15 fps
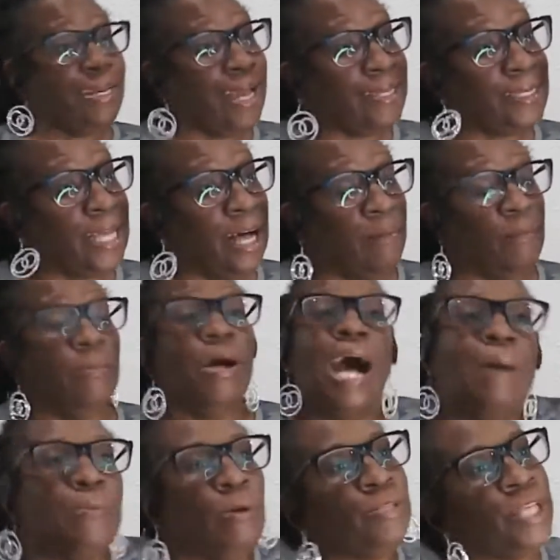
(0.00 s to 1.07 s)
Ain't that something?
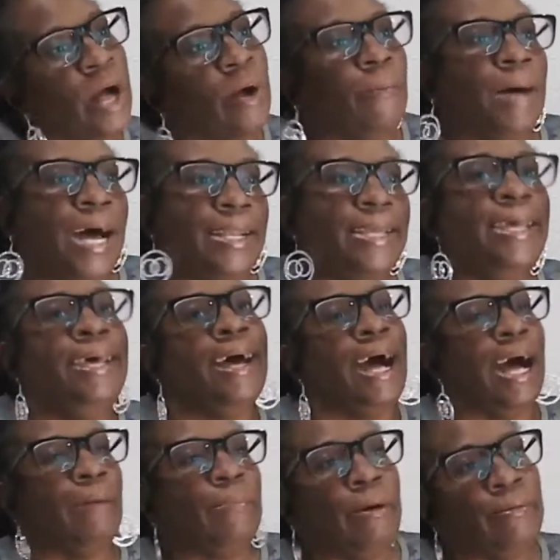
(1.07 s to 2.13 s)
I'm going to talk about it.
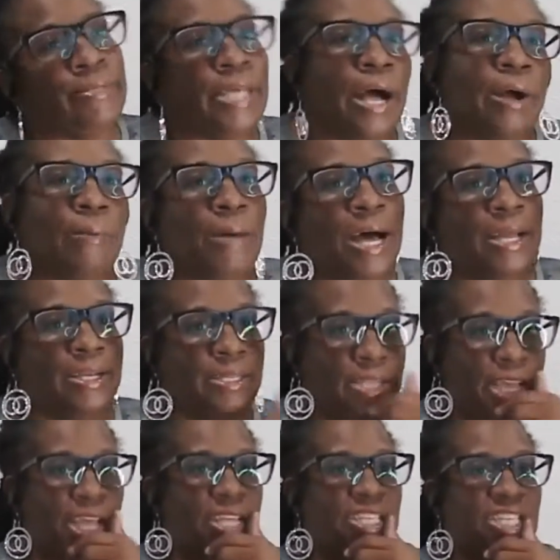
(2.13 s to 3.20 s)
I'm going to talk about it.
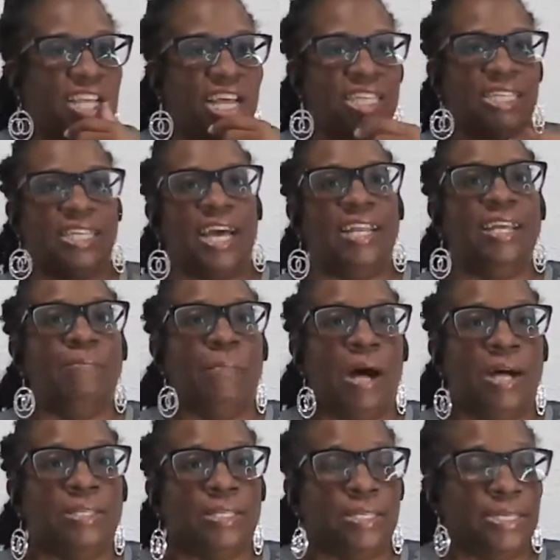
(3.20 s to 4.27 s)
Yes. I just got an
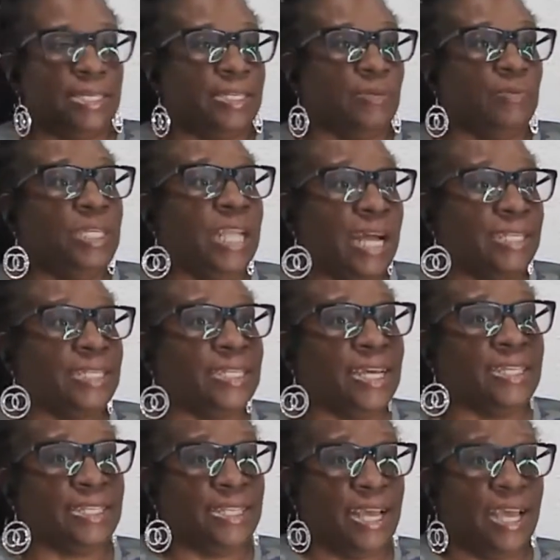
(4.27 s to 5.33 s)
inbox. Said, can we not
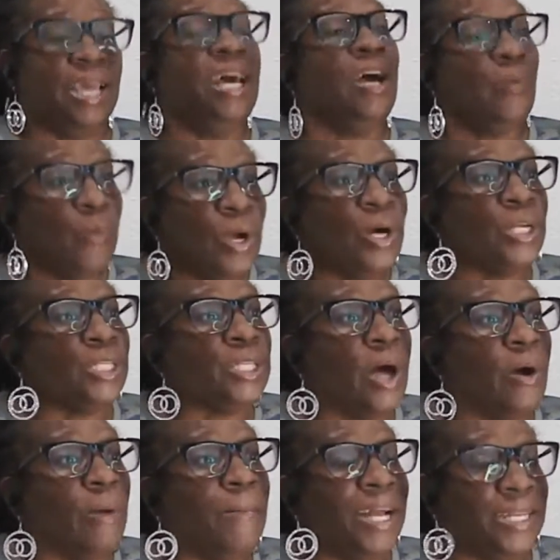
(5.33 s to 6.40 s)
discuss that? We're going to
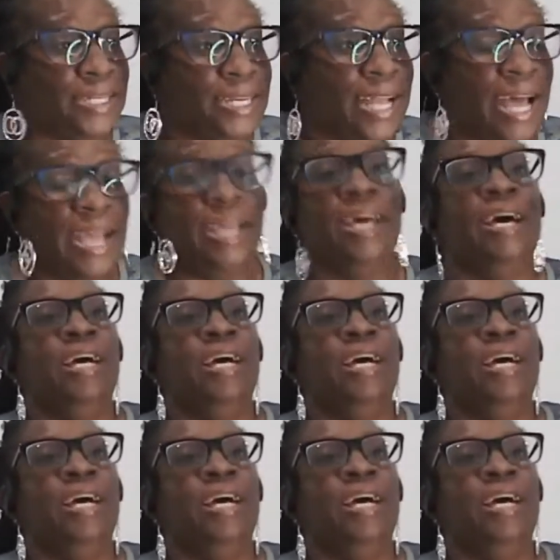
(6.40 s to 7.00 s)
talk about it tonight.